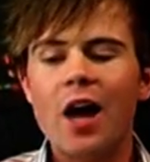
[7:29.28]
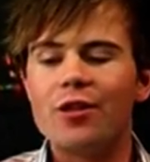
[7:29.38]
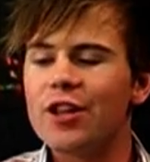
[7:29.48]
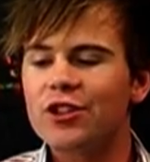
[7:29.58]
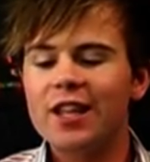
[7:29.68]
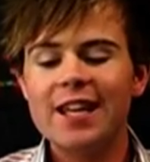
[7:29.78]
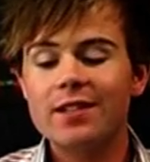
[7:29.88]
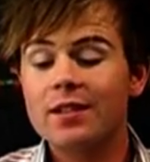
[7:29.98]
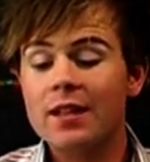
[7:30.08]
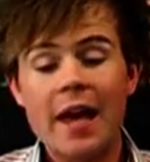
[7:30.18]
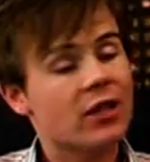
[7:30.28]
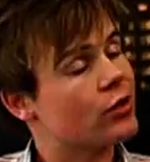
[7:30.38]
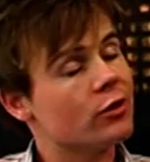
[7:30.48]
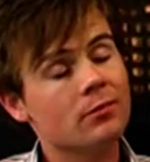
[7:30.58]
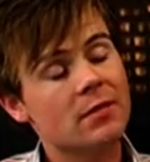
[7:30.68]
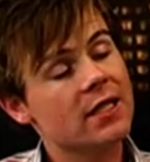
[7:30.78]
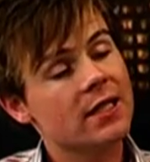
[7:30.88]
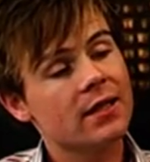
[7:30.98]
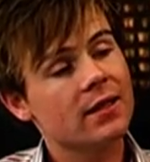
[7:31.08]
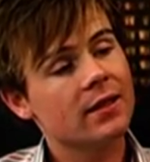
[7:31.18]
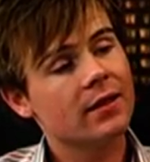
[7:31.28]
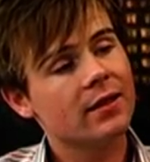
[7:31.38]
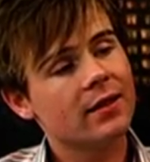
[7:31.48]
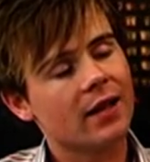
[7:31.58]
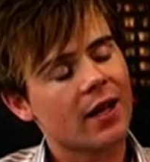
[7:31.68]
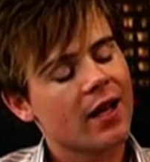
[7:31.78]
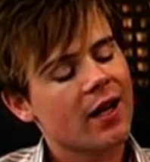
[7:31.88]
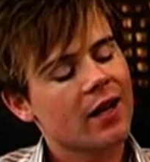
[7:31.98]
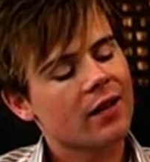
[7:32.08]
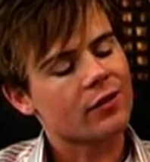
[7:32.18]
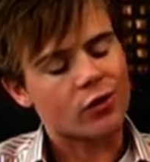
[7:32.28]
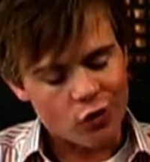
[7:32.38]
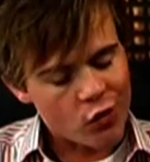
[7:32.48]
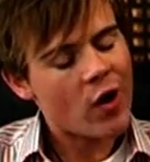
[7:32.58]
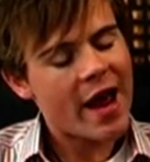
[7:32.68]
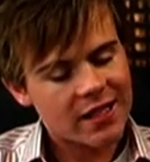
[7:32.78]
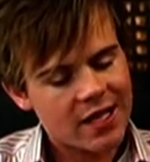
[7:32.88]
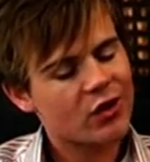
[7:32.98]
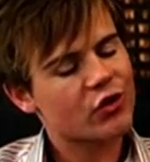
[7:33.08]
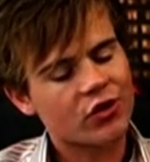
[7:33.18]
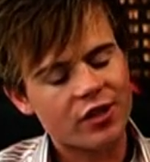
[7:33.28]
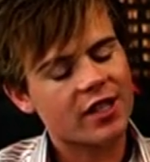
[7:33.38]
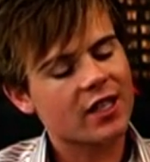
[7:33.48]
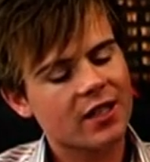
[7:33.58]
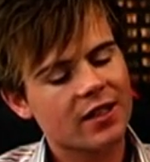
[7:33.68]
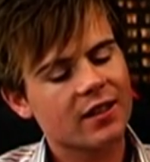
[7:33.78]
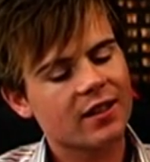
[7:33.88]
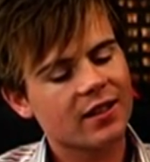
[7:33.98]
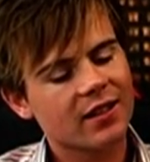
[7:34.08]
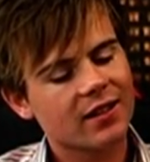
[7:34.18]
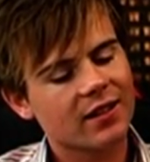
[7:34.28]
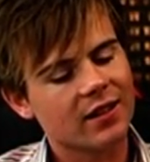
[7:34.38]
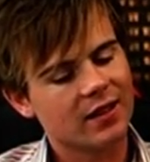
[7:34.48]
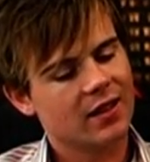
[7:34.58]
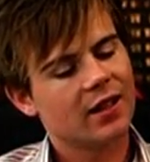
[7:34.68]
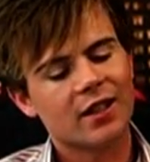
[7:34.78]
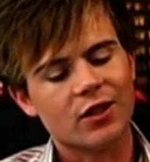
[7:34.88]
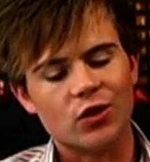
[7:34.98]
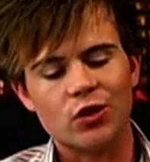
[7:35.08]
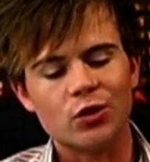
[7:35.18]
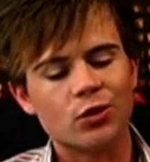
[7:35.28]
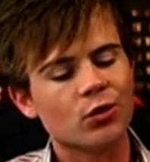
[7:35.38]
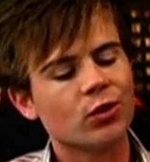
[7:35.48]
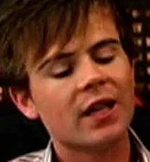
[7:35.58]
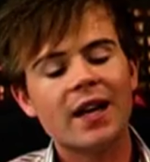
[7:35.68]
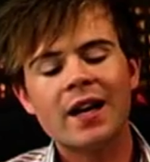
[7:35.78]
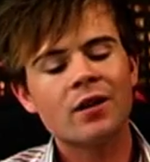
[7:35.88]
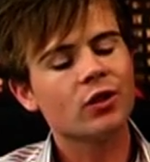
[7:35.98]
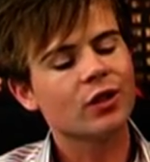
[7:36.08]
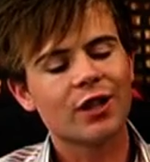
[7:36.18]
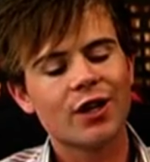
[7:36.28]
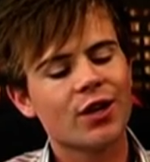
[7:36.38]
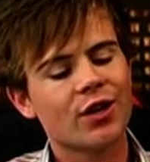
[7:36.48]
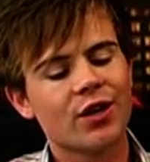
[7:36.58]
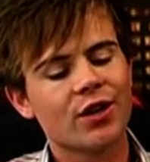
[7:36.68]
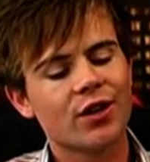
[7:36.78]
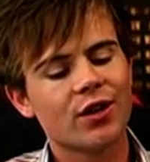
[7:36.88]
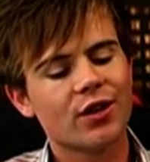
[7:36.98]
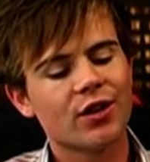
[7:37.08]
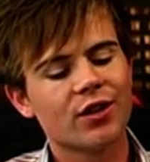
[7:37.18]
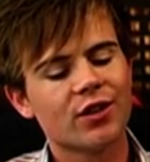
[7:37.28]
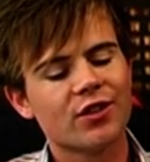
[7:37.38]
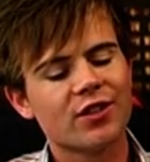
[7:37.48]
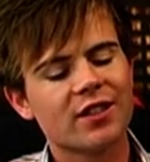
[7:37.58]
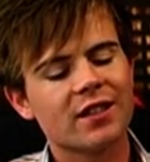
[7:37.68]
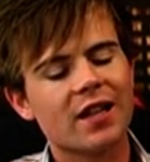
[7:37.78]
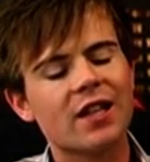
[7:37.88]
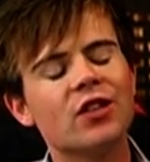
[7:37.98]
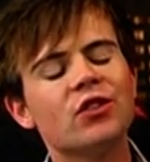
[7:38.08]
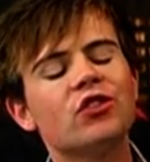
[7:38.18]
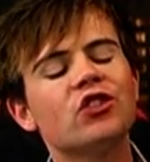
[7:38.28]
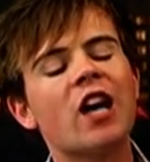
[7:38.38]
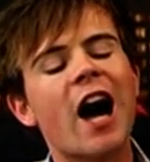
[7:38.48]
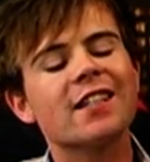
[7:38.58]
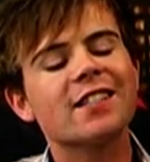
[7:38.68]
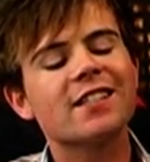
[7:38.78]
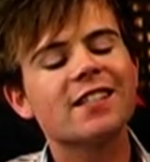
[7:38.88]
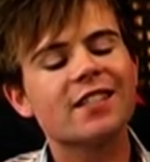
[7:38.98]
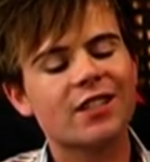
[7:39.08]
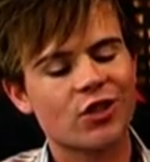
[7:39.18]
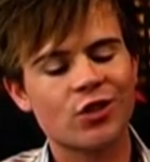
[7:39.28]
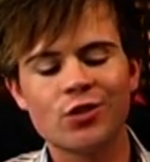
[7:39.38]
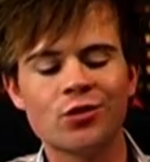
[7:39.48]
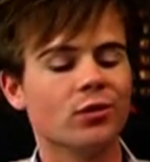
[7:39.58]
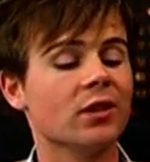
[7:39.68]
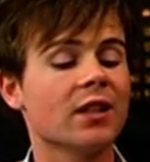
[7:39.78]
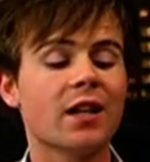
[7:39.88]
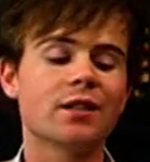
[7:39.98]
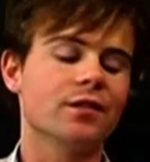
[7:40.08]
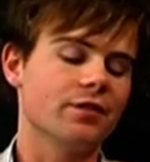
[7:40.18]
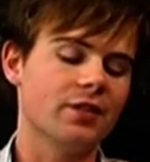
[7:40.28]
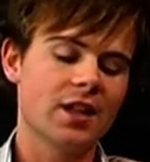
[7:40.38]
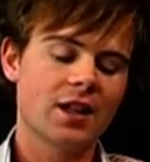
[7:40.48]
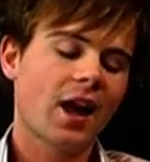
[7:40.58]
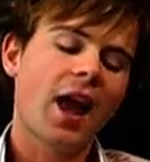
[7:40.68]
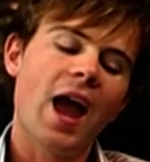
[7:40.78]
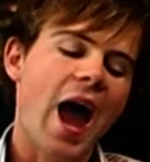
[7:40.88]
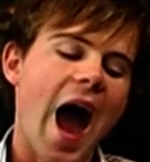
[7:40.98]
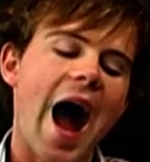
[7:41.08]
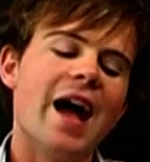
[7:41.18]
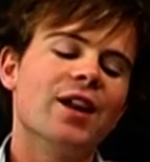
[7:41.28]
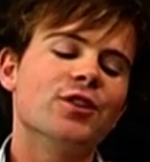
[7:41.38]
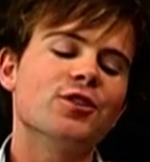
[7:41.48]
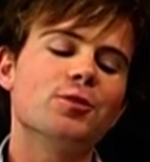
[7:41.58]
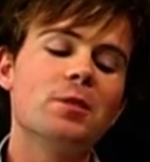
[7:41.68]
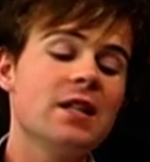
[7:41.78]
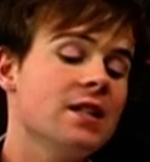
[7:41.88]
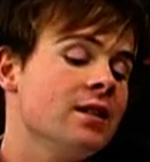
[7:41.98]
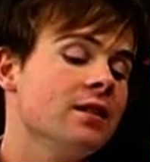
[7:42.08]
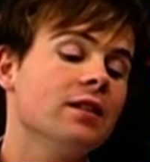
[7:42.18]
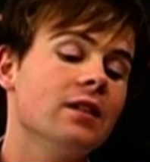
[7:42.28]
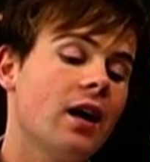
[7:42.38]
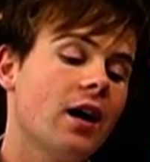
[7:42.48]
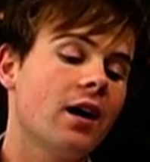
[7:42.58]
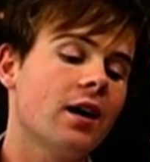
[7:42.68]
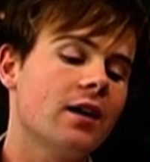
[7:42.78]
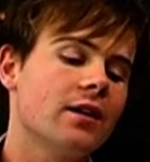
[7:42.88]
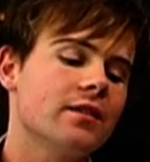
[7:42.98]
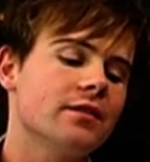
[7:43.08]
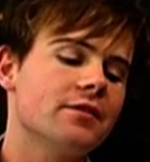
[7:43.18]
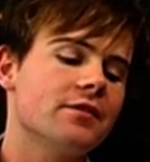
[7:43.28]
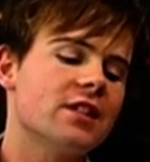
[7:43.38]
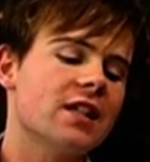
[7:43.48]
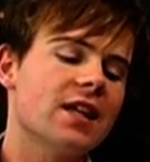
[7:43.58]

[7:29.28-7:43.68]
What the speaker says: this he said to me: the greatest thing you'll ever learn is just to love and be loved